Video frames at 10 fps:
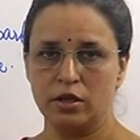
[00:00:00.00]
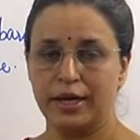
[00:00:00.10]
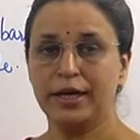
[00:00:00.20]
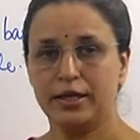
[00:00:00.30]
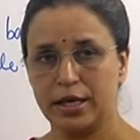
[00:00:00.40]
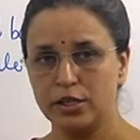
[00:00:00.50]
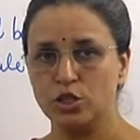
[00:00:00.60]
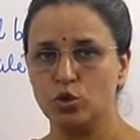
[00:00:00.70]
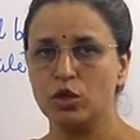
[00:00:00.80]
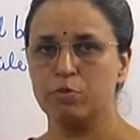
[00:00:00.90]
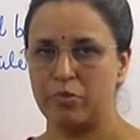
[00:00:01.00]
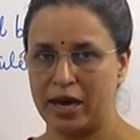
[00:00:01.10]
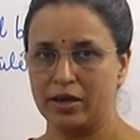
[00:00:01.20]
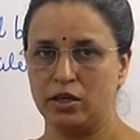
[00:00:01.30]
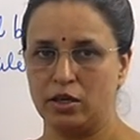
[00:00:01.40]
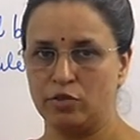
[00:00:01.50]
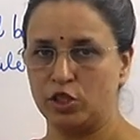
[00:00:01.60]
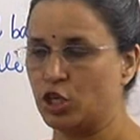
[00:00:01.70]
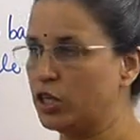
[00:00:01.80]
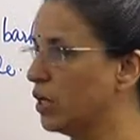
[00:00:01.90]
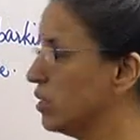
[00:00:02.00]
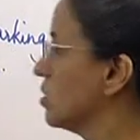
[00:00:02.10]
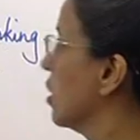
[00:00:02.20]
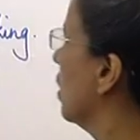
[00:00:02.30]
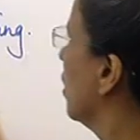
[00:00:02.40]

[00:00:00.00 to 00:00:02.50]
It tells you the manner in which he runs.